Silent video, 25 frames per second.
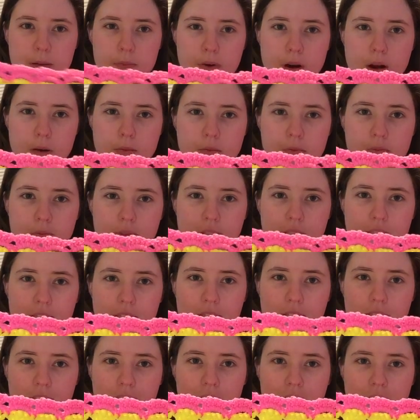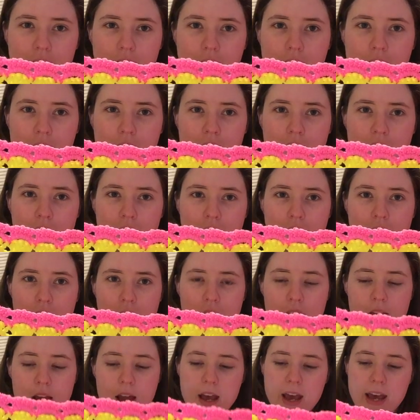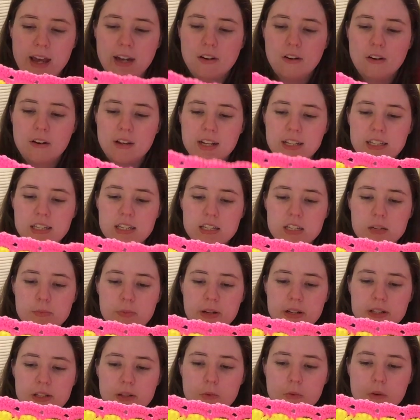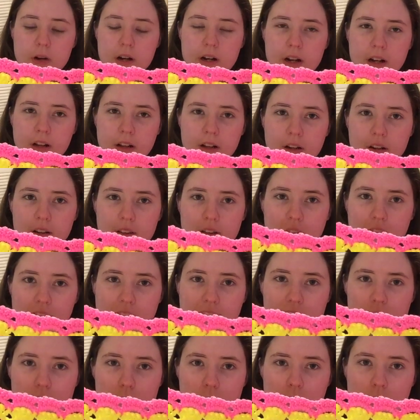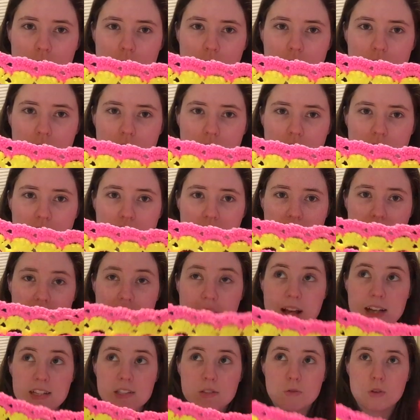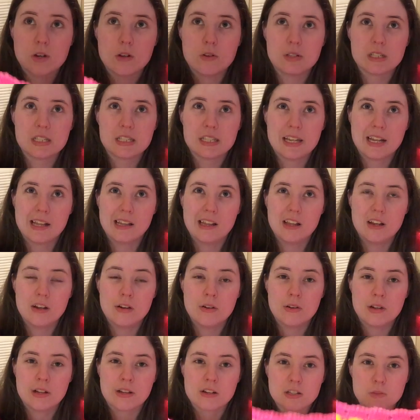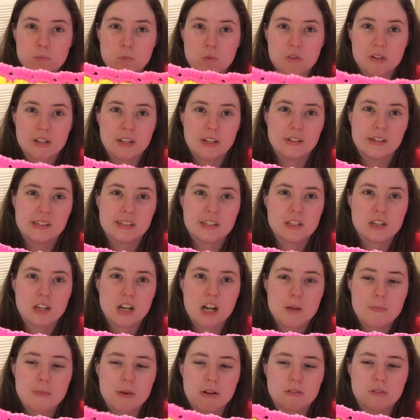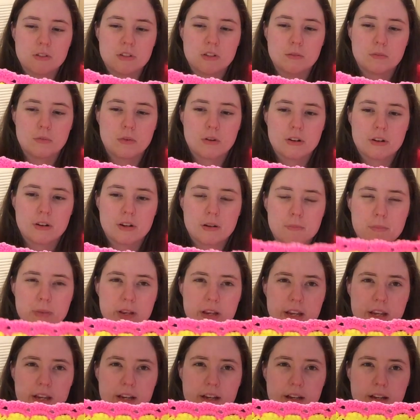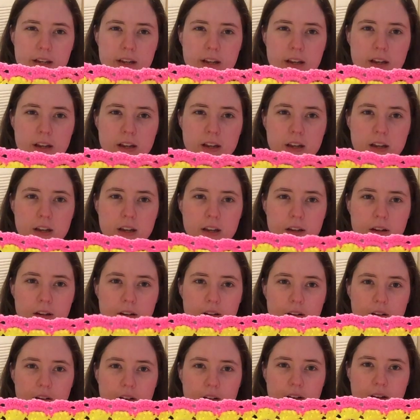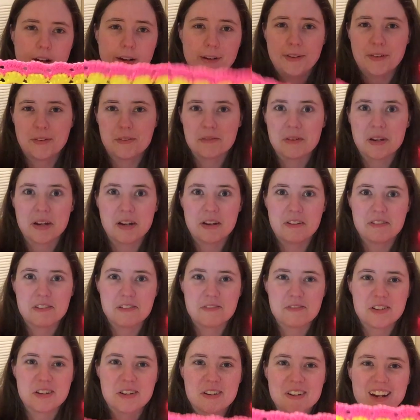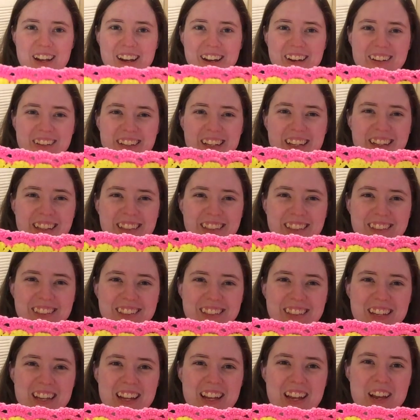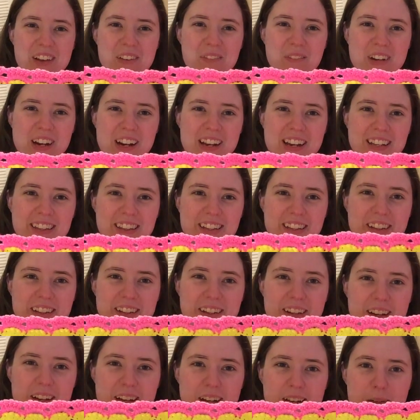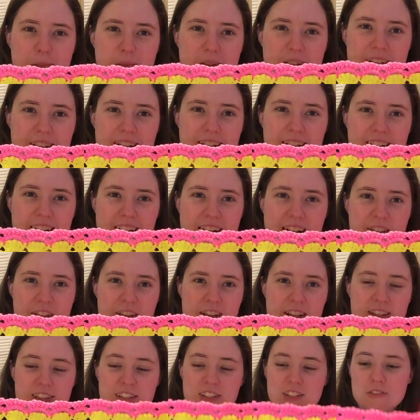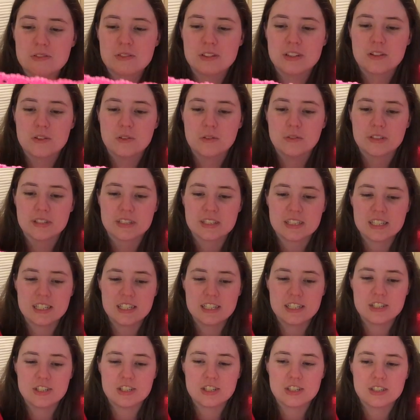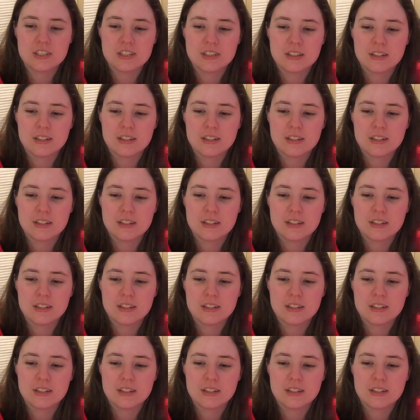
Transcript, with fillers: Probably, I don't know, I guess it depends on what color the last row is, because the last row is yellow and there's more yellow at the top. I'll do the border in pink. I'll have to figure it out when I get there. But yeah, I think this is a really cool looking stitch.